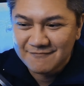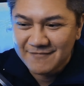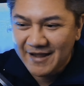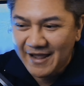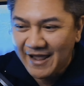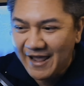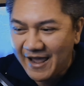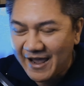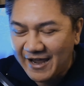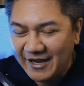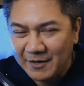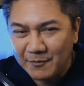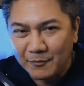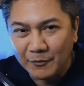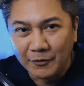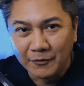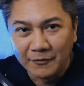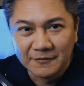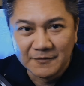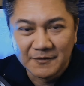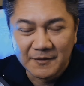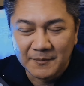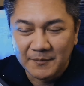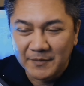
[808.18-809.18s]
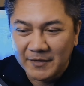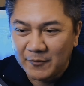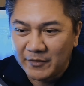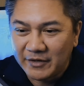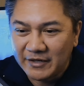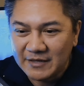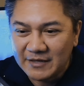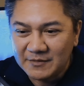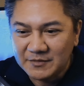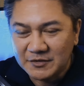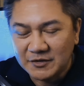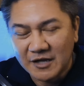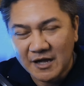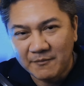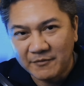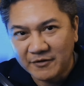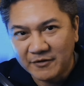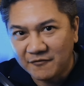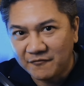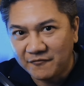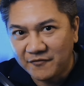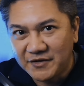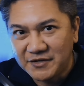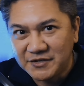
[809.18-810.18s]
animal, but when it comes to
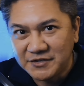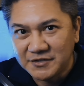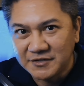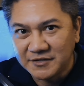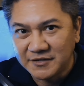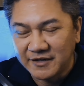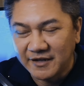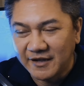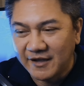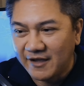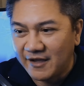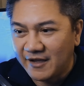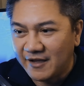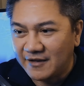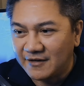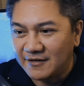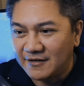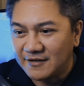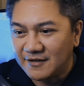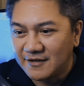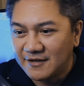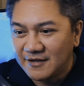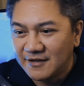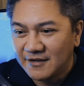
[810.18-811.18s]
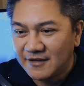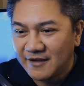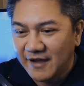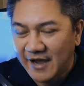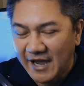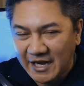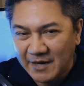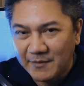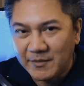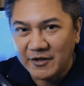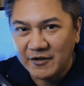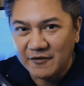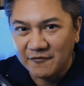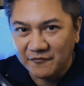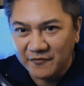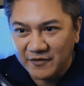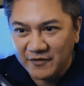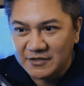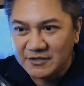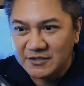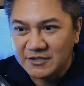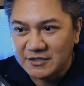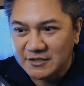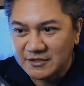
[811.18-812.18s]
comic convention and anime
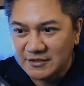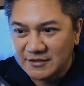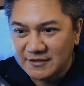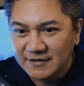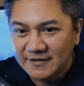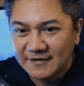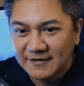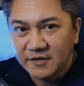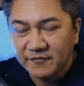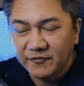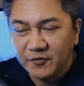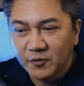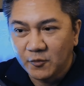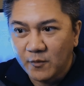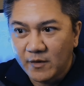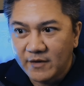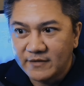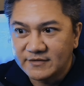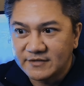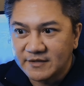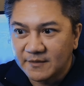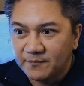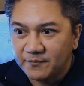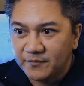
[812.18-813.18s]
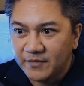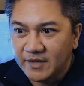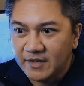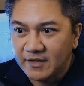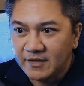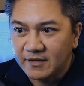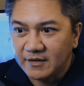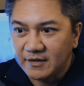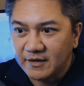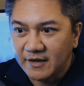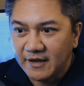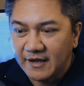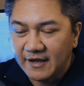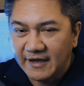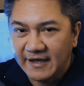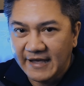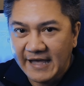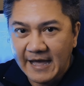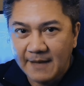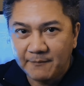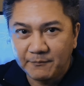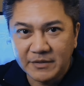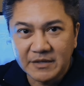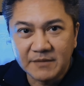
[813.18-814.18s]
convention, if you want something, a
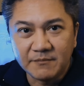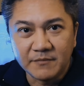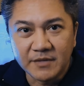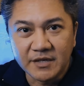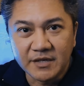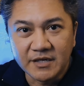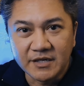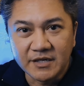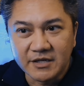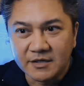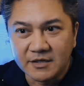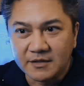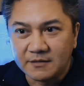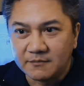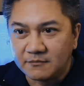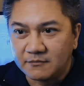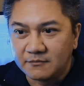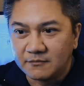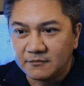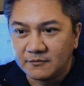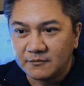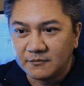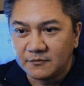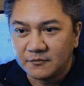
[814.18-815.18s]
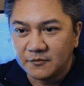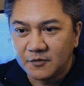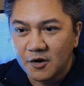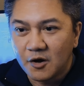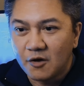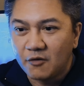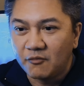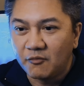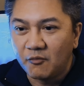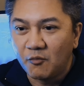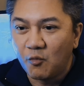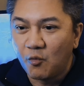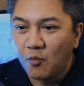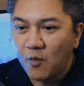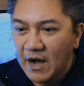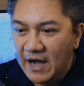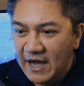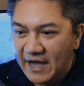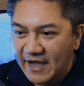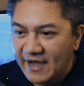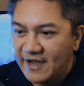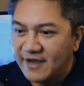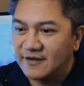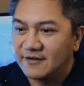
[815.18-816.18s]
happy medium of
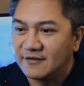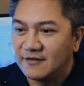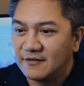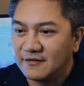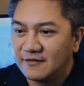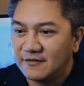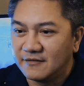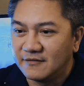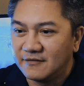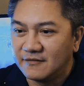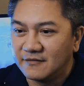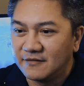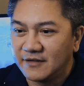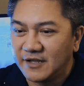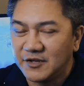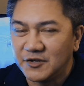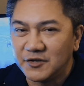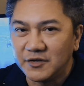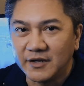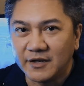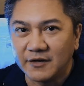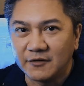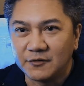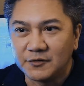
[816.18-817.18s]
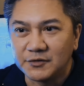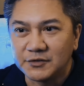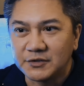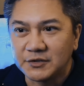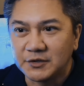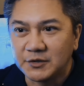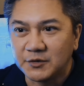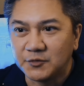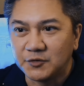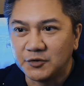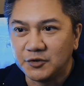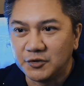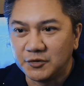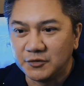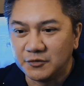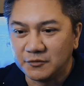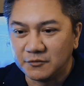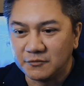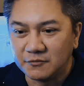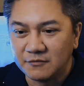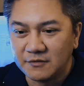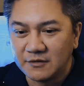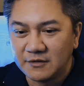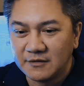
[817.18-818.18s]
wide that you can also
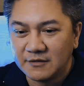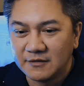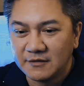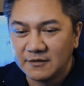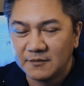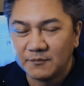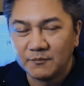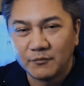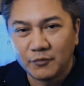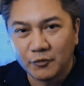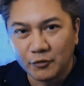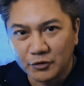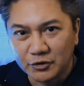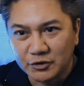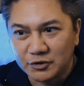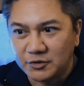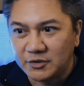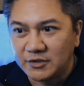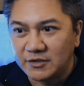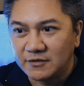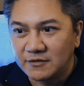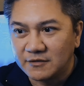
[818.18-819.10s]
do portrait,